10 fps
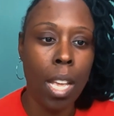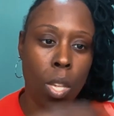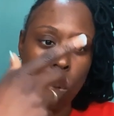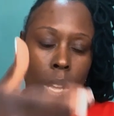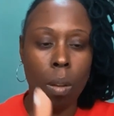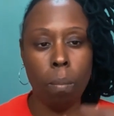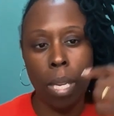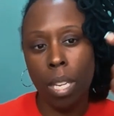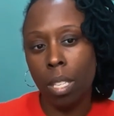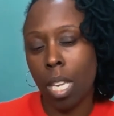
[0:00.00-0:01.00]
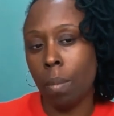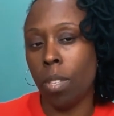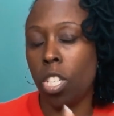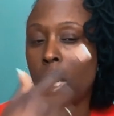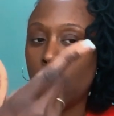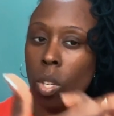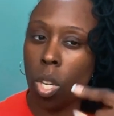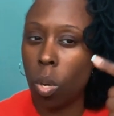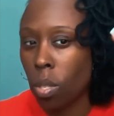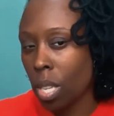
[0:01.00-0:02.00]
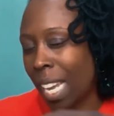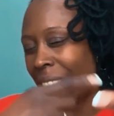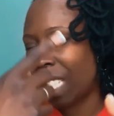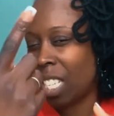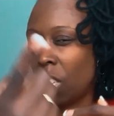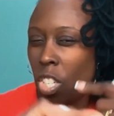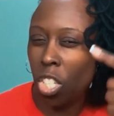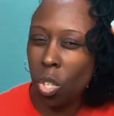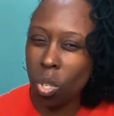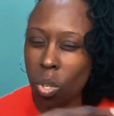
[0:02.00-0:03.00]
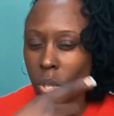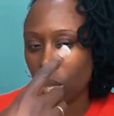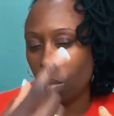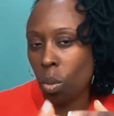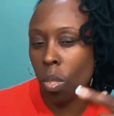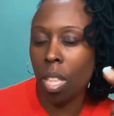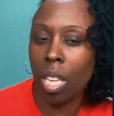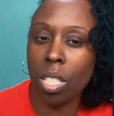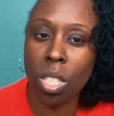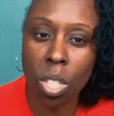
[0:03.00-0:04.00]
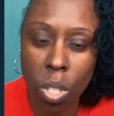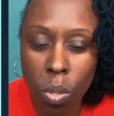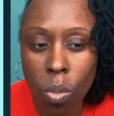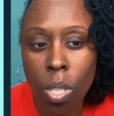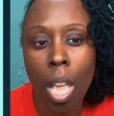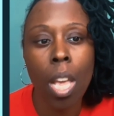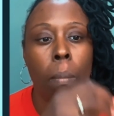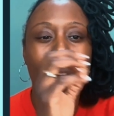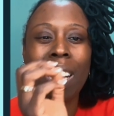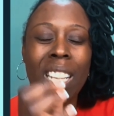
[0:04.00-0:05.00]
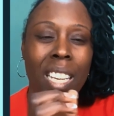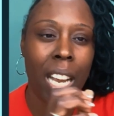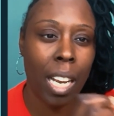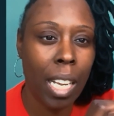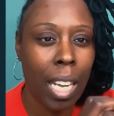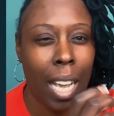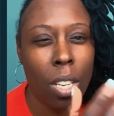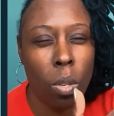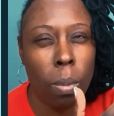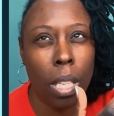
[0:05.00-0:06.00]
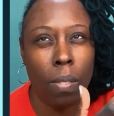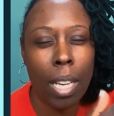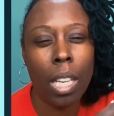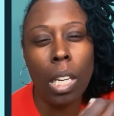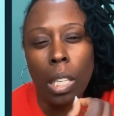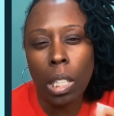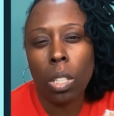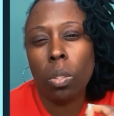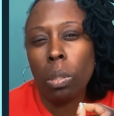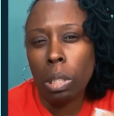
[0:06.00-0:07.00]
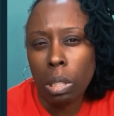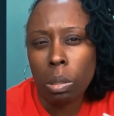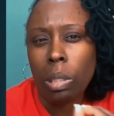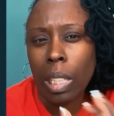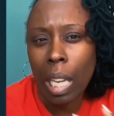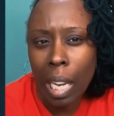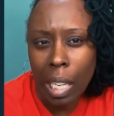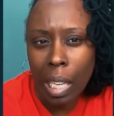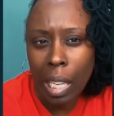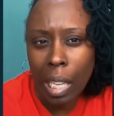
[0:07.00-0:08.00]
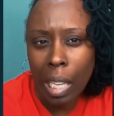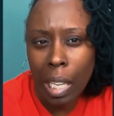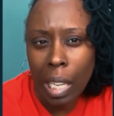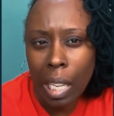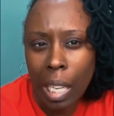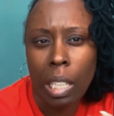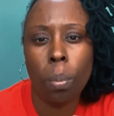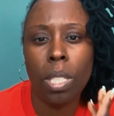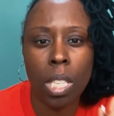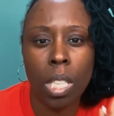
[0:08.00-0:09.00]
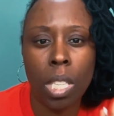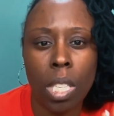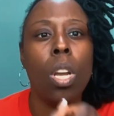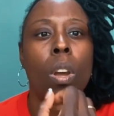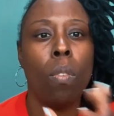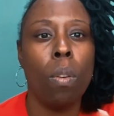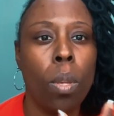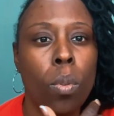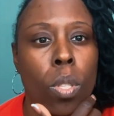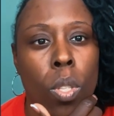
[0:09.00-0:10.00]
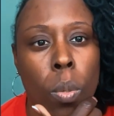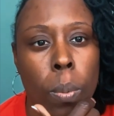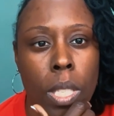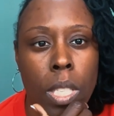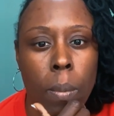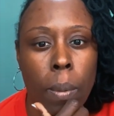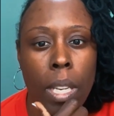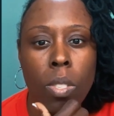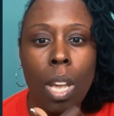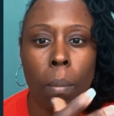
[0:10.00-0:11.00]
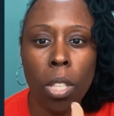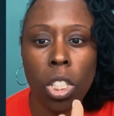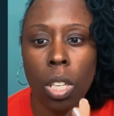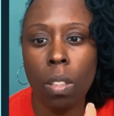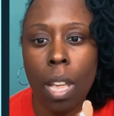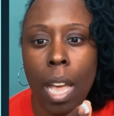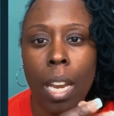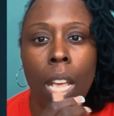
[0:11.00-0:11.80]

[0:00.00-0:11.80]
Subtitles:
You help me keep this channel going so I can continue to show you some new things to use. By clicking that link, I do believe I get a little tiny thank you or percentage from those that do participate. So I must share that